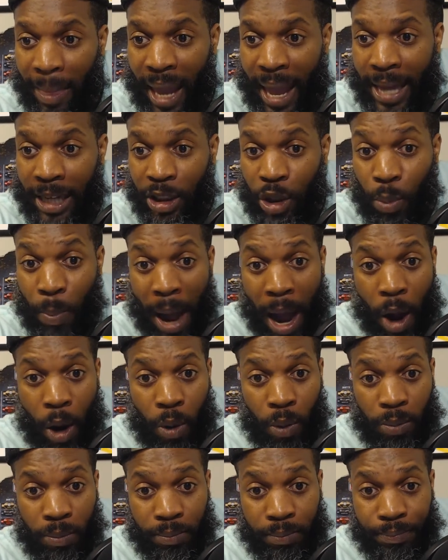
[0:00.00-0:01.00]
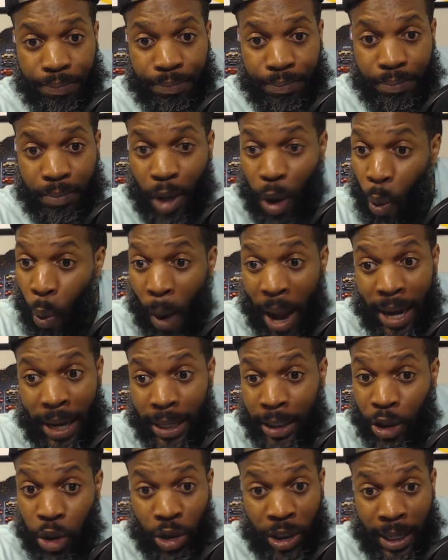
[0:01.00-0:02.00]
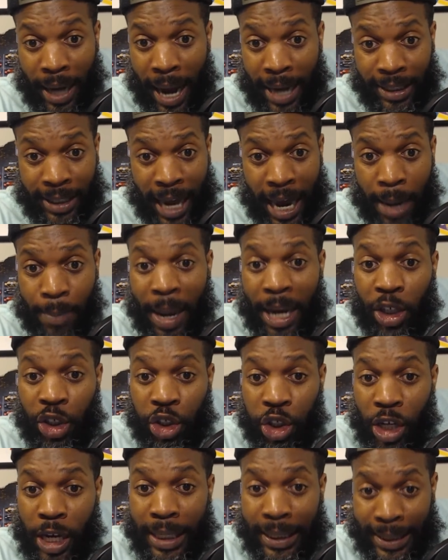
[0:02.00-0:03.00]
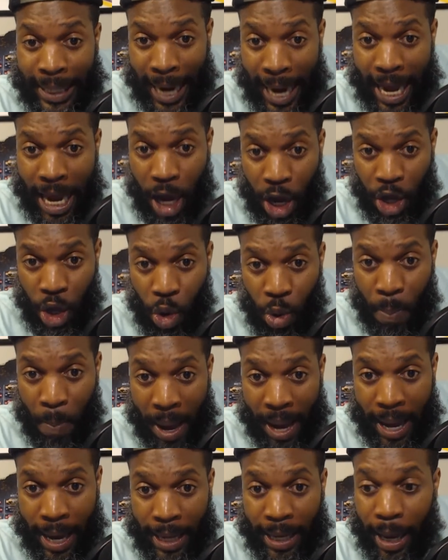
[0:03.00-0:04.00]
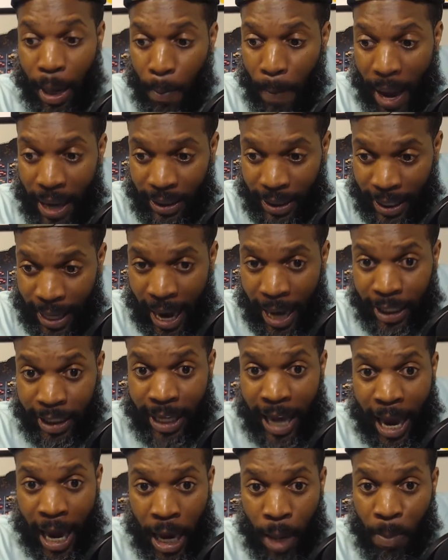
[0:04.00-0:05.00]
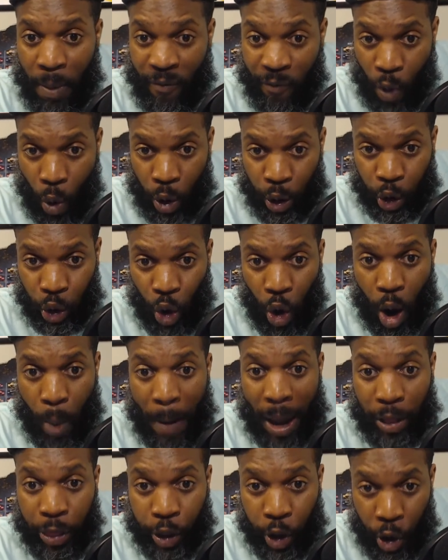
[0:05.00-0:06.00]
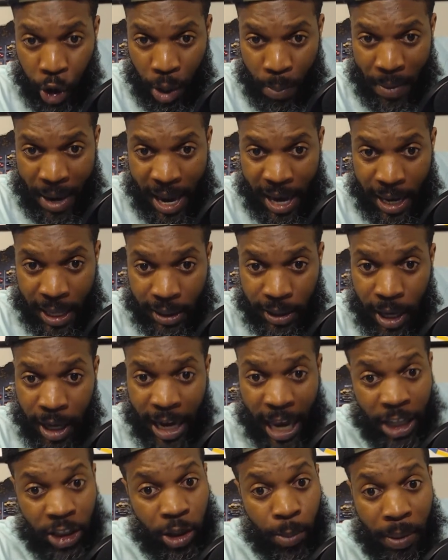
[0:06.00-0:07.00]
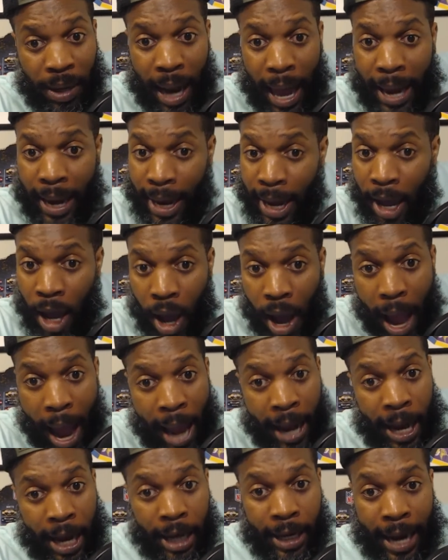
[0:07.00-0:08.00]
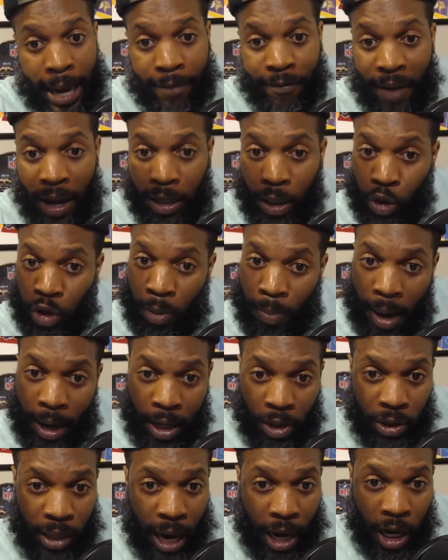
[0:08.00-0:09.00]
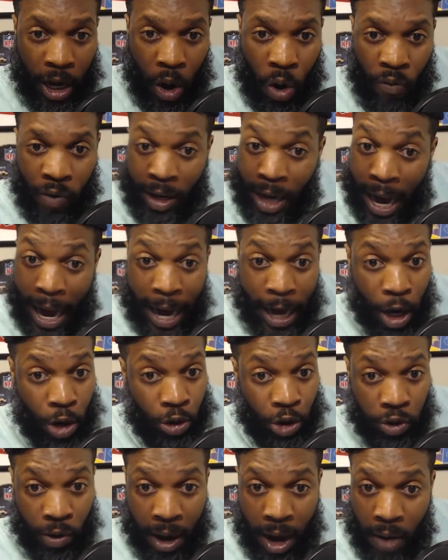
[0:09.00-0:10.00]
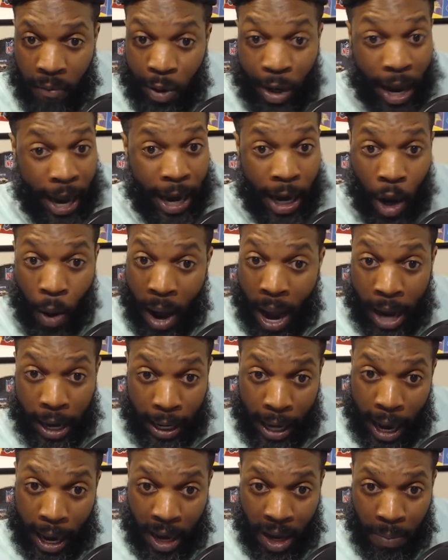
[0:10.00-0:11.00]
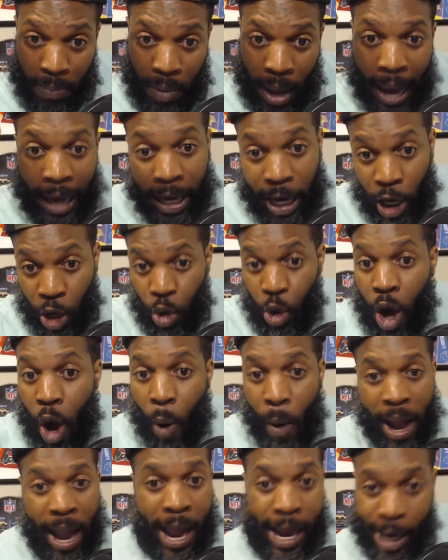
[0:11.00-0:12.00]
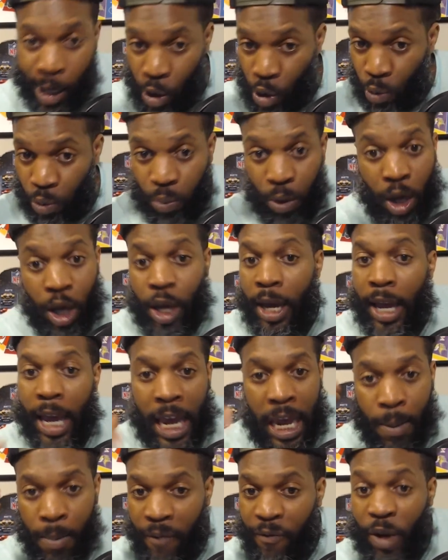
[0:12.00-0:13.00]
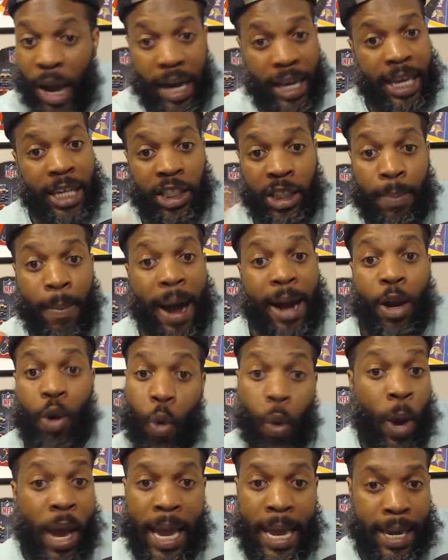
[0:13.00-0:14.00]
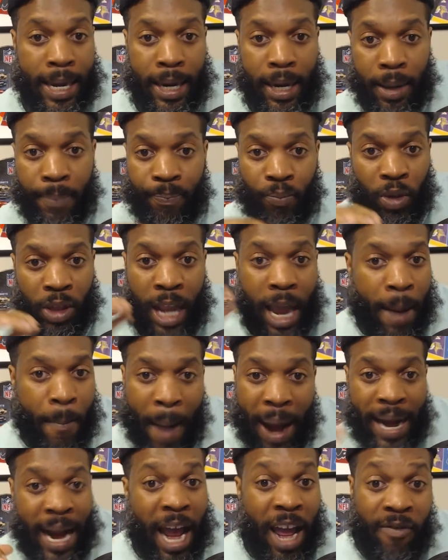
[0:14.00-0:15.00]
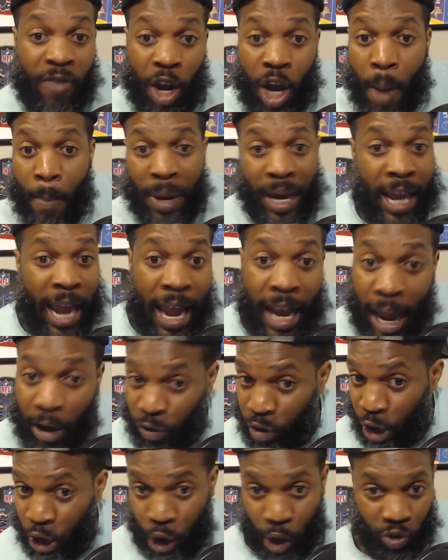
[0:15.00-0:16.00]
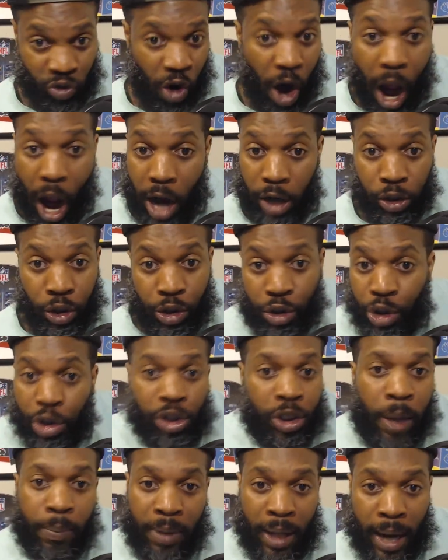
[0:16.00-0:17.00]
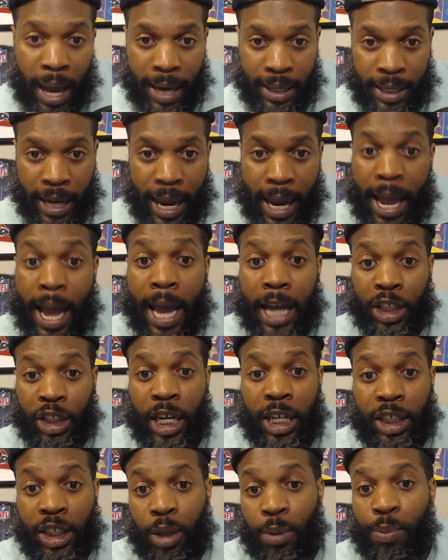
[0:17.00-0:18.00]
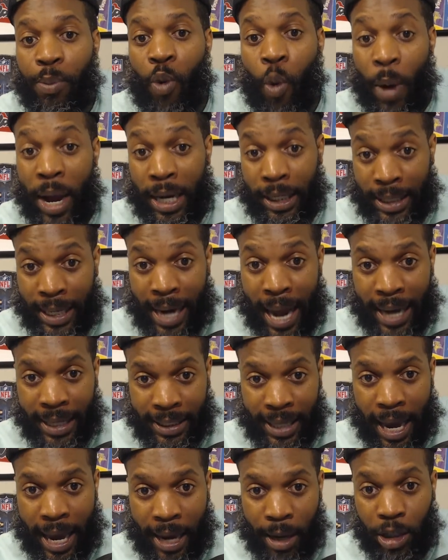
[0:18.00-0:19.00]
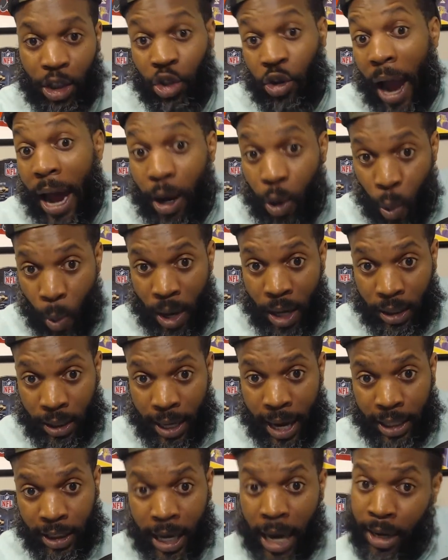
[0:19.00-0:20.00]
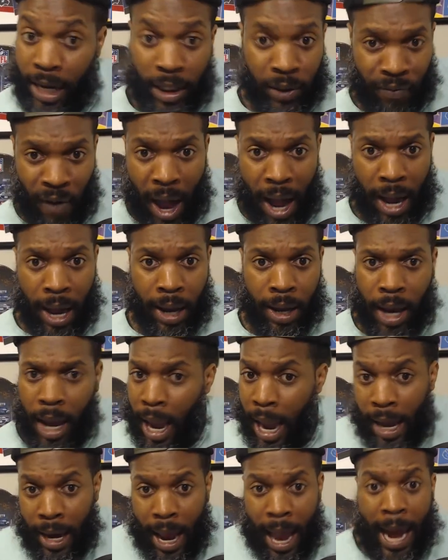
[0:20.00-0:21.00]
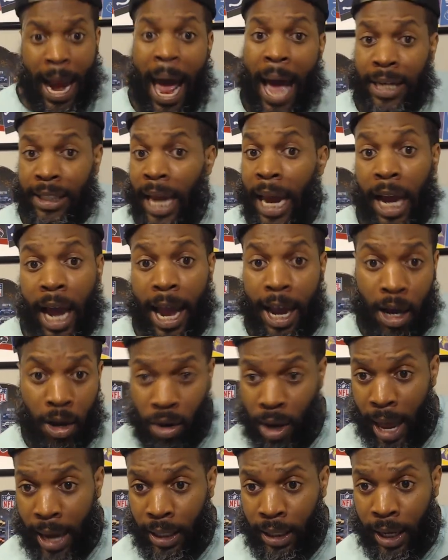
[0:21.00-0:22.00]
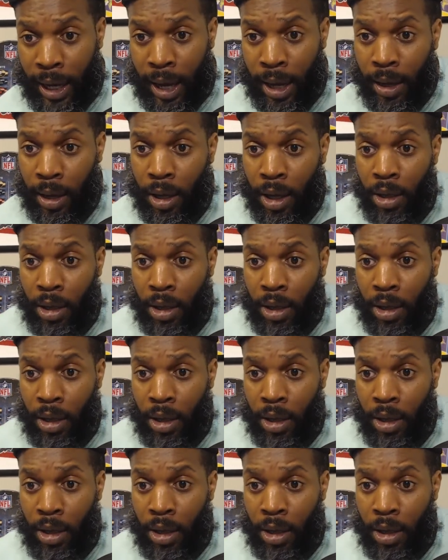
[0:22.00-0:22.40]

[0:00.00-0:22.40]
until tonight's game. They should tell you, man, by tonight's game, before it starts, about 30 minutes, they should be like, hey, they found out somebody else got COVID. They ain't going to travel. They ain't going to have a game. And then you go ahead and even if you got to get somebody weak that might not even come in the game, like Richard Rodgers or something like that, just to win tonight's game, try to win tonight's game, that's fine. And I take an L like that.